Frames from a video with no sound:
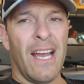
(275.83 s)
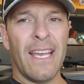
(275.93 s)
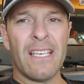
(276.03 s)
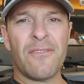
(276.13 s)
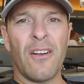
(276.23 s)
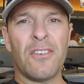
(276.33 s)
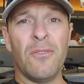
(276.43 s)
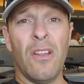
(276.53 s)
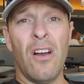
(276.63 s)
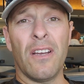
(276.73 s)
guess, far
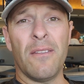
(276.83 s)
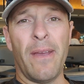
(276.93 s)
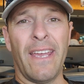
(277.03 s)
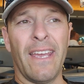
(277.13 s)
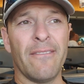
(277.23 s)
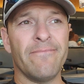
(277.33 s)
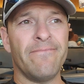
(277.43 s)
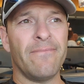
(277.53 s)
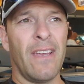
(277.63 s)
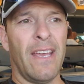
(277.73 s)
too long in the making.
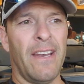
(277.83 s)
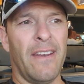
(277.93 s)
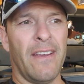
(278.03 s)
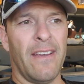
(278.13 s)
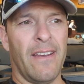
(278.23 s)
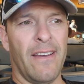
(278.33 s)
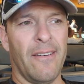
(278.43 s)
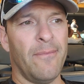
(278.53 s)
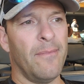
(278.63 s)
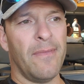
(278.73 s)
And
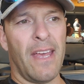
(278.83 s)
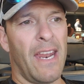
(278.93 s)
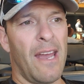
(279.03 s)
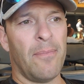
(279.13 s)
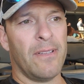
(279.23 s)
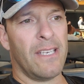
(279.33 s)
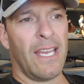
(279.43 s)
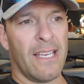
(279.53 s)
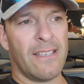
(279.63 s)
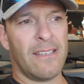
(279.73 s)
that happens, I
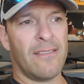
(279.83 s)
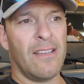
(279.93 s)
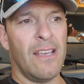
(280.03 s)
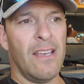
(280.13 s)
guess.